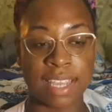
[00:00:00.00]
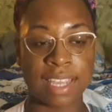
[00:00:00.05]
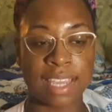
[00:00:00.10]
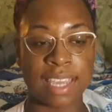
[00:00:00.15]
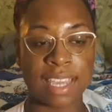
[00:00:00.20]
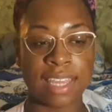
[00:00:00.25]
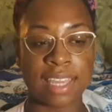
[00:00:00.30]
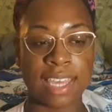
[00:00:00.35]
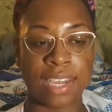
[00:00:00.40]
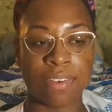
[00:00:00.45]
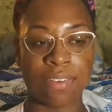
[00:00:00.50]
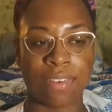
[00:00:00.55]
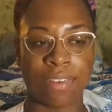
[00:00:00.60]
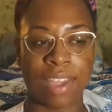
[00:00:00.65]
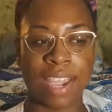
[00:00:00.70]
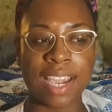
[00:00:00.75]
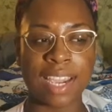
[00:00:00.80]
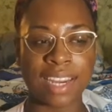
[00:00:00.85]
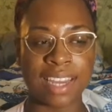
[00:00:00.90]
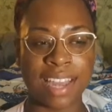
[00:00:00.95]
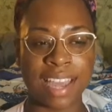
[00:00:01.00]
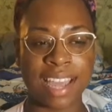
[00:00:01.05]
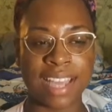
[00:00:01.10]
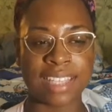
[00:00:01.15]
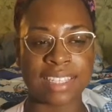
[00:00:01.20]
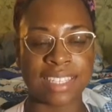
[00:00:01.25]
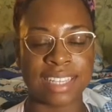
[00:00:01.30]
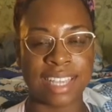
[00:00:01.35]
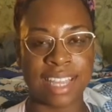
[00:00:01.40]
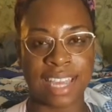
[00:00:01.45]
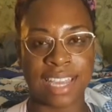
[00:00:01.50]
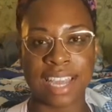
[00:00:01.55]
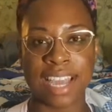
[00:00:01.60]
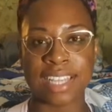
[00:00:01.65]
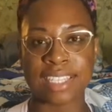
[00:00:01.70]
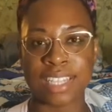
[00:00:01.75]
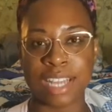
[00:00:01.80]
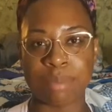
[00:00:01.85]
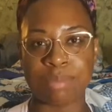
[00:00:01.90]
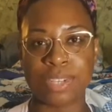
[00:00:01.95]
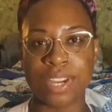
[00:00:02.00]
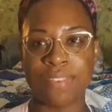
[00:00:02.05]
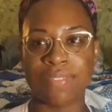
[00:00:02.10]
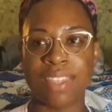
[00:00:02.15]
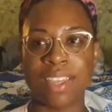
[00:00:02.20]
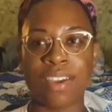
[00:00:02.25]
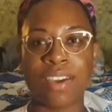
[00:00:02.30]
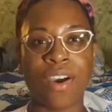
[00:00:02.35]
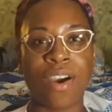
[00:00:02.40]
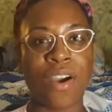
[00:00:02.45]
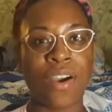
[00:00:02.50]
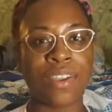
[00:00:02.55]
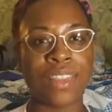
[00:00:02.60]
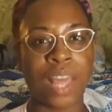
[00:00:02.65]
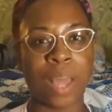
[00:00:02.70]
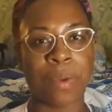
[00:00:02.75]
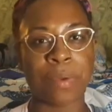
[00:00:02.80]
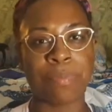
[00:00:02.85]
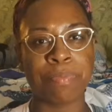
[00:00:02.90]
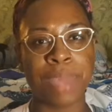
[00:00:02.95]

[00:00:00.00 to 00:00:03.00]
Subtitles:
he like recognized that like I stopped driving that car and that